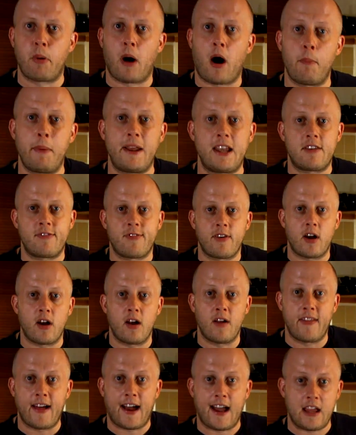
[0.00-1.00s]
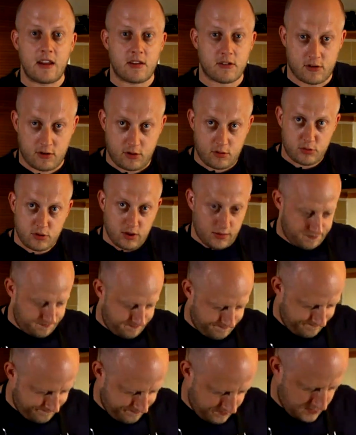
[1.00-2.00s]
bar mitzvah, that is called.
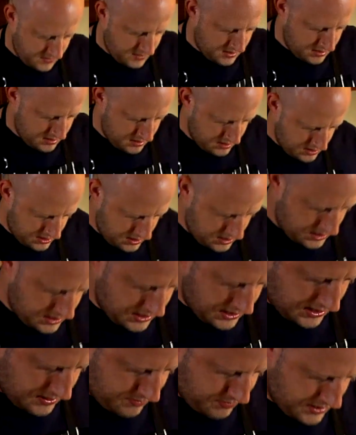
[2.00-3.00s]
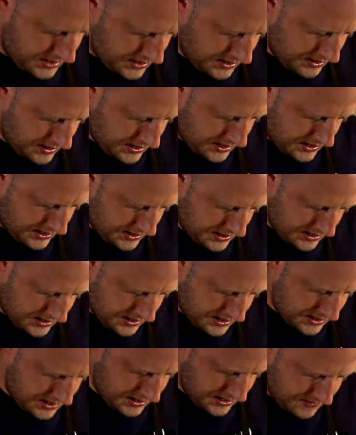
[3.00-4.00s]
And a bit of that in
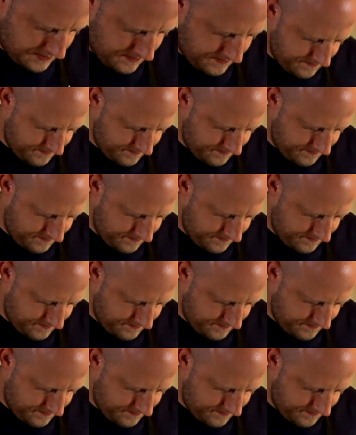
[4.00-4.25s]
there.